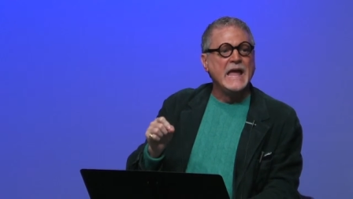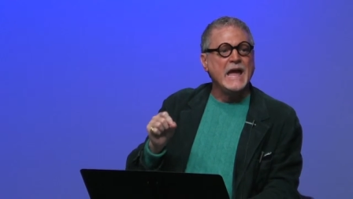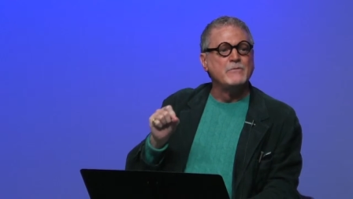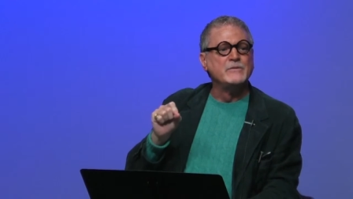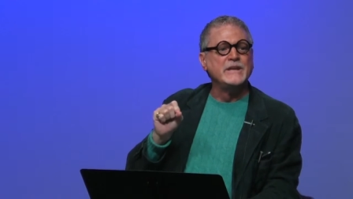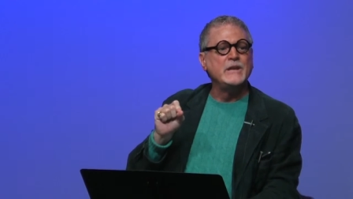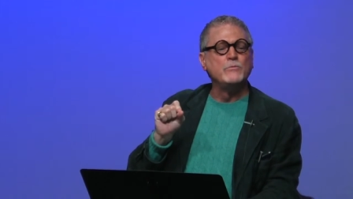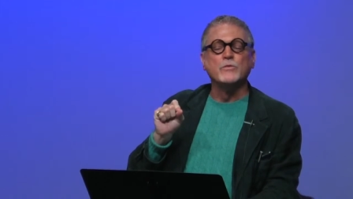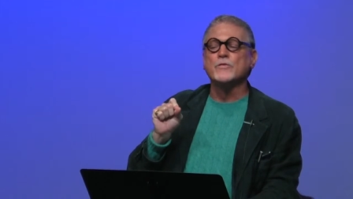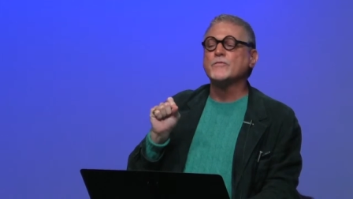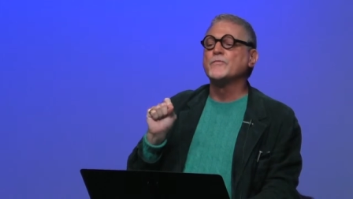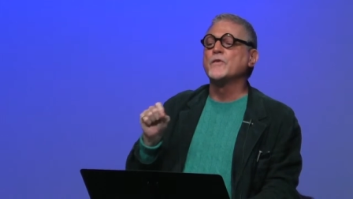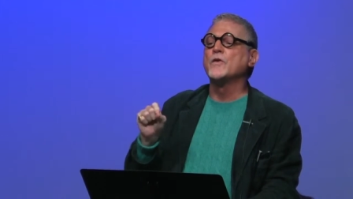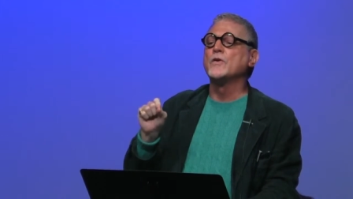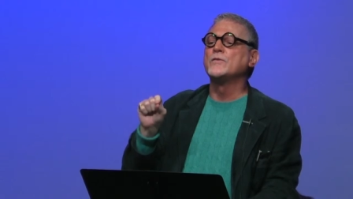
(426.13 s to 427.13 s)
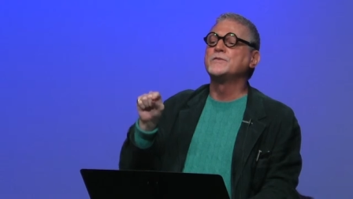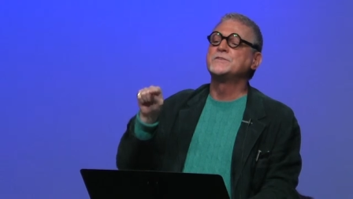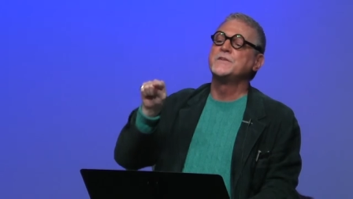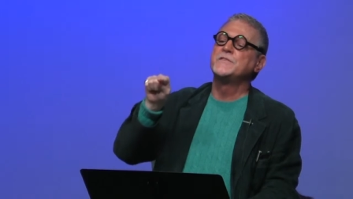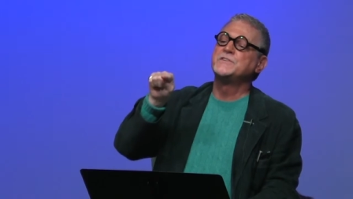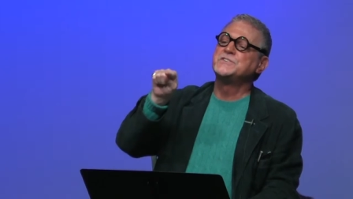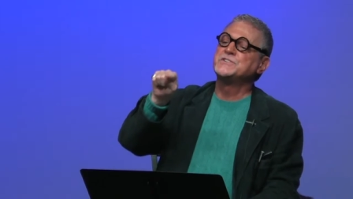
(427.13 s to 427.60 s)
And when he referred
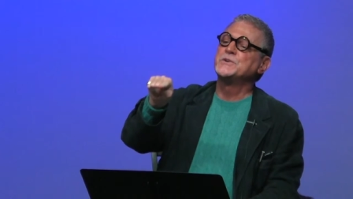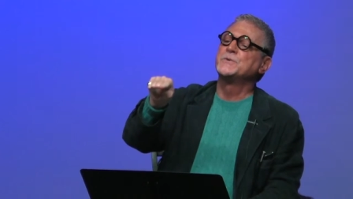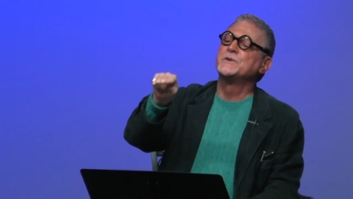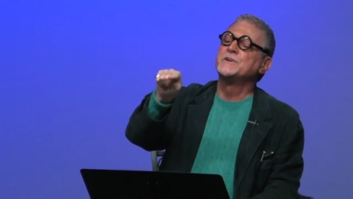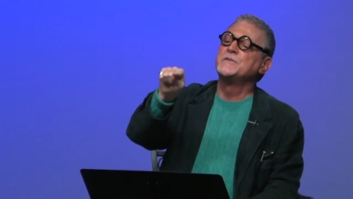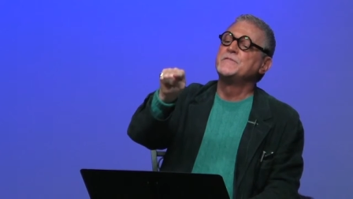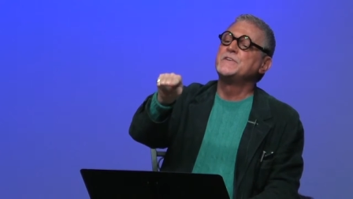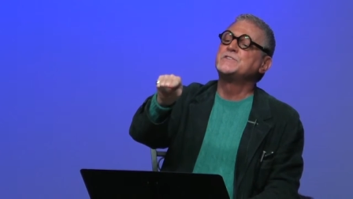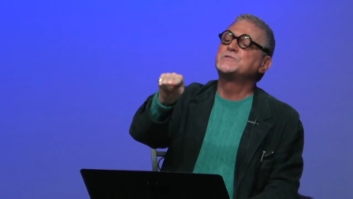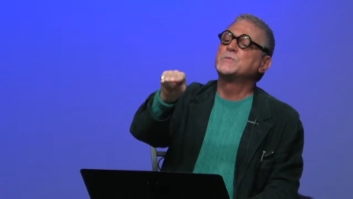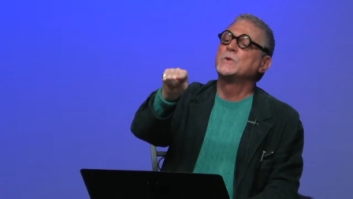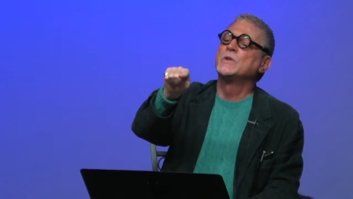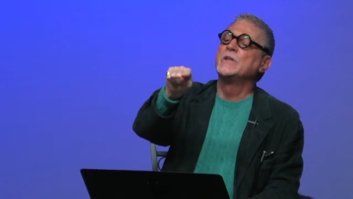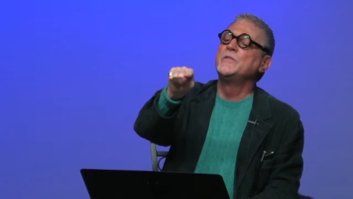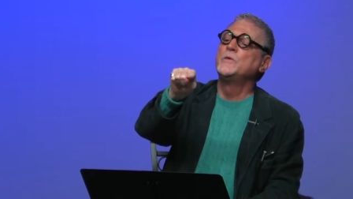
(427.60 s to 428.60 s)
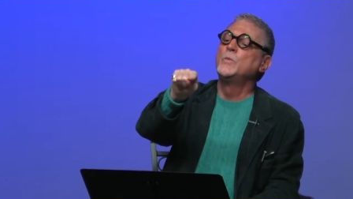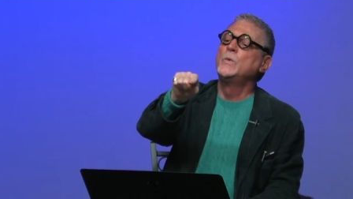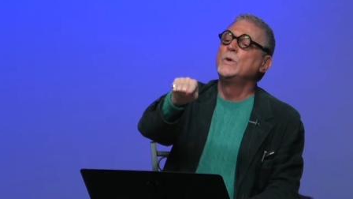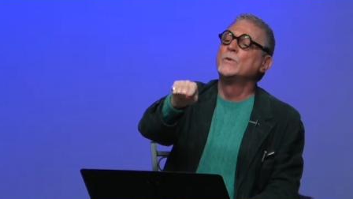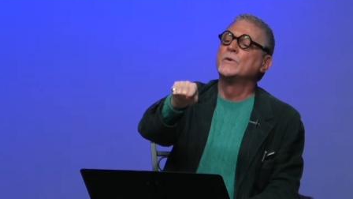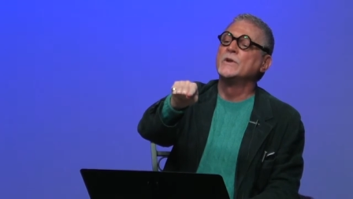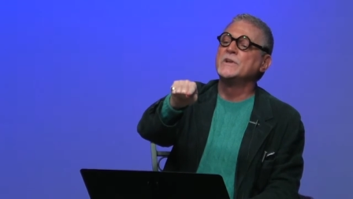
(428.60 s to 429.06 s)
to the children of Israel in the
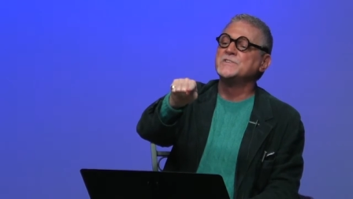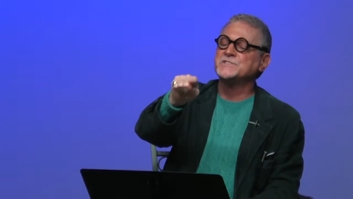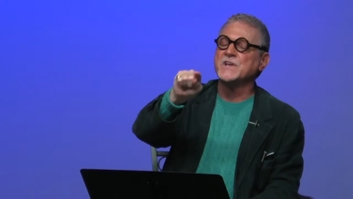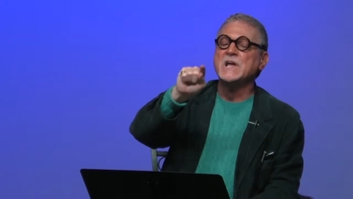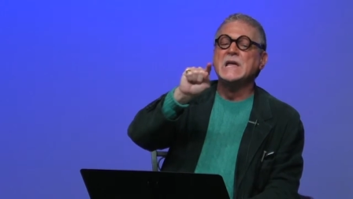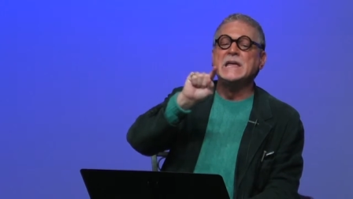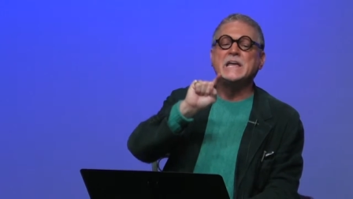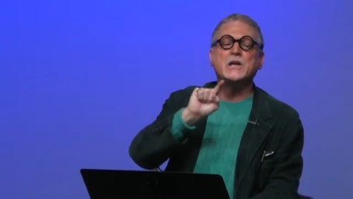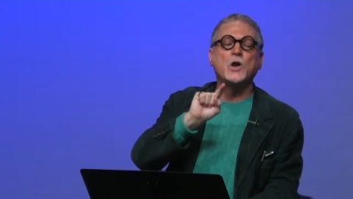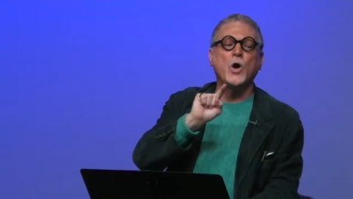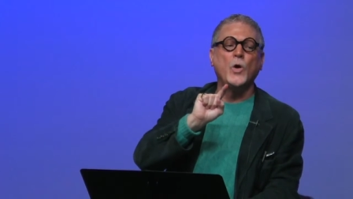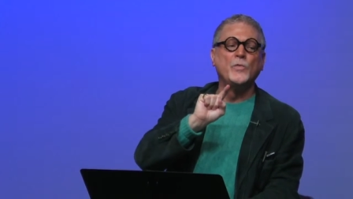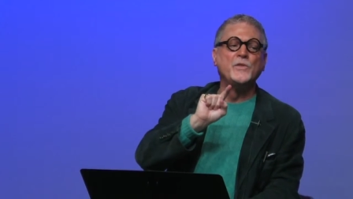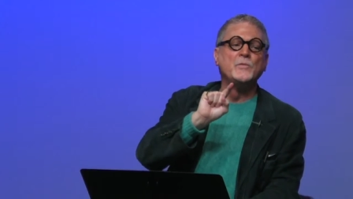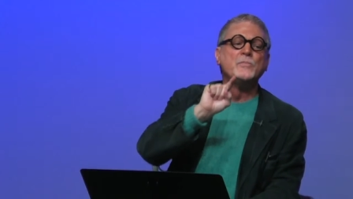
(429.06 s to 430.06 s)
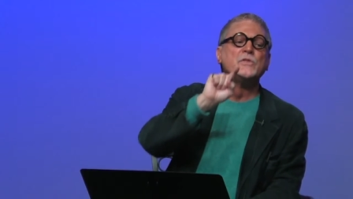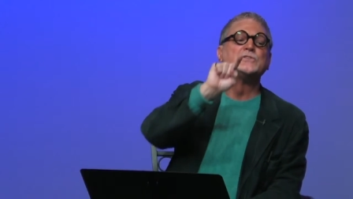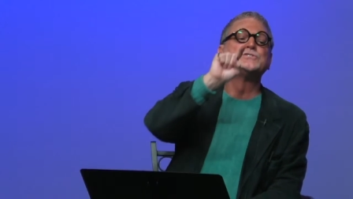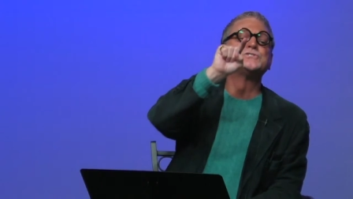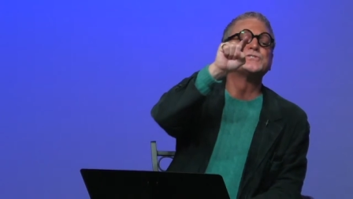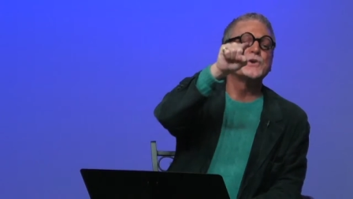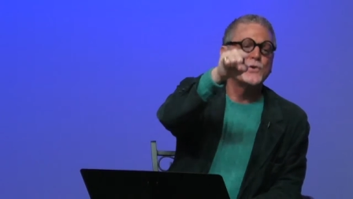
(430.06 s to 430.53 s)
wilderness, he called them
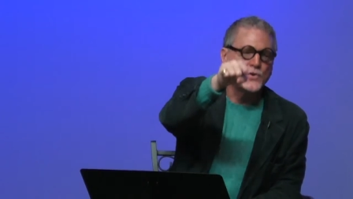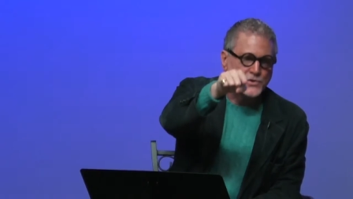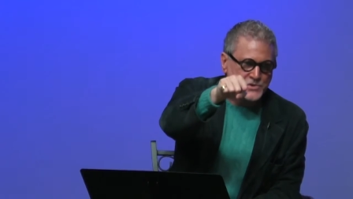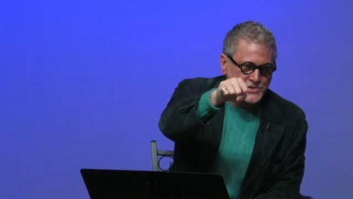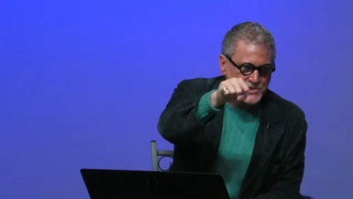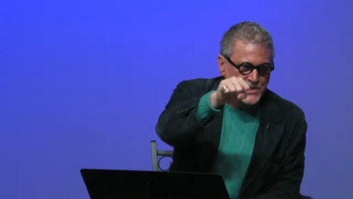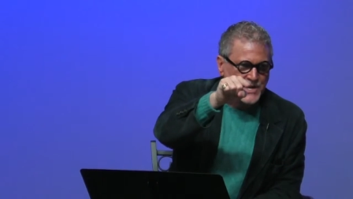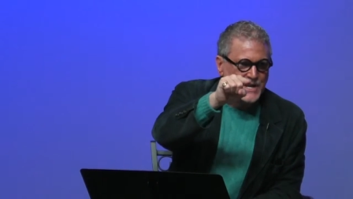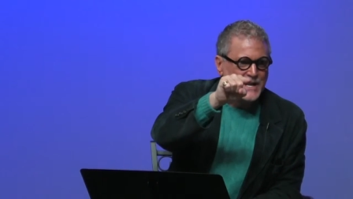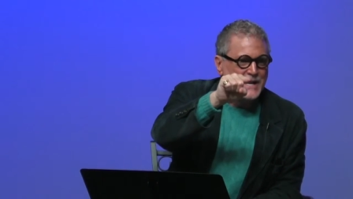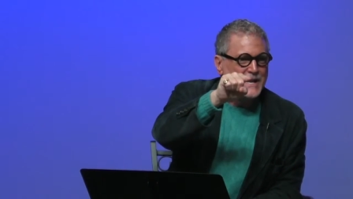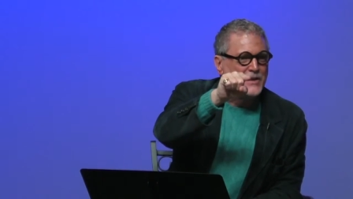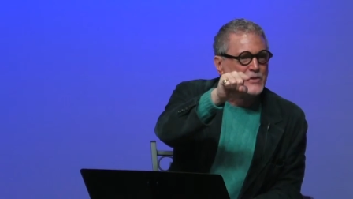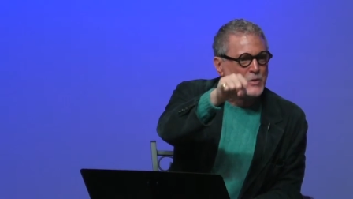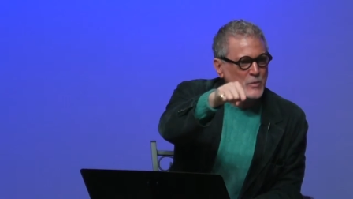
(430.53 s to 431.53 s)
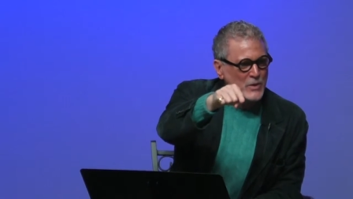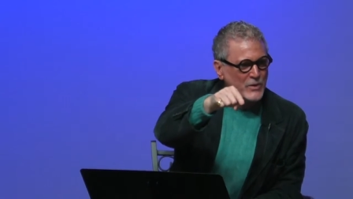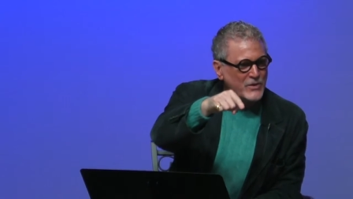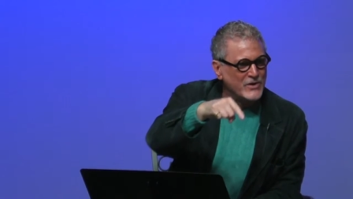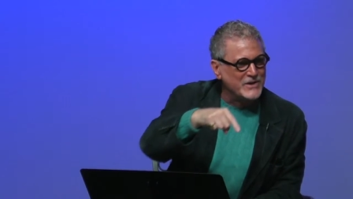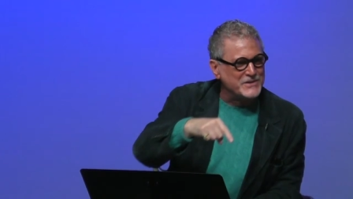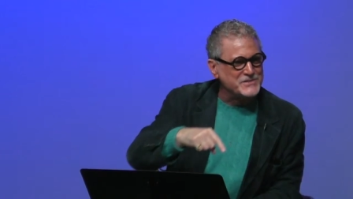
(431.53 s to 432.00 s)
the church in the
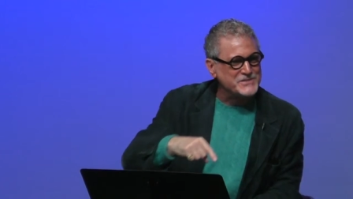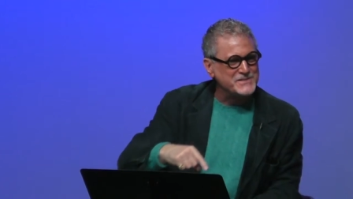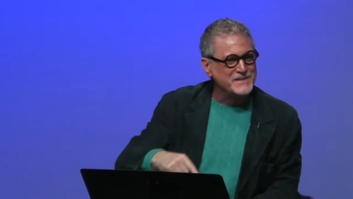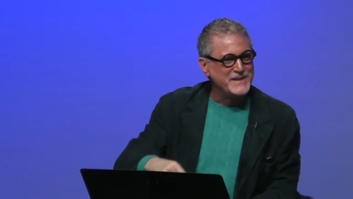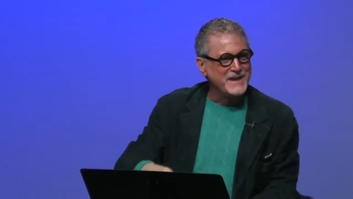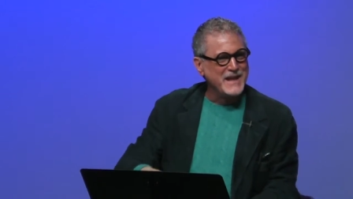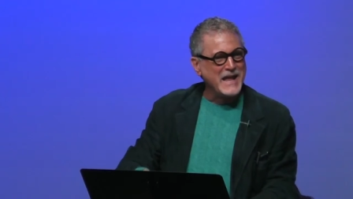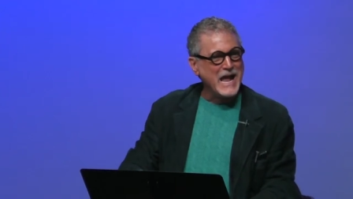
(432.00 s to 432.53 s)
wilderness.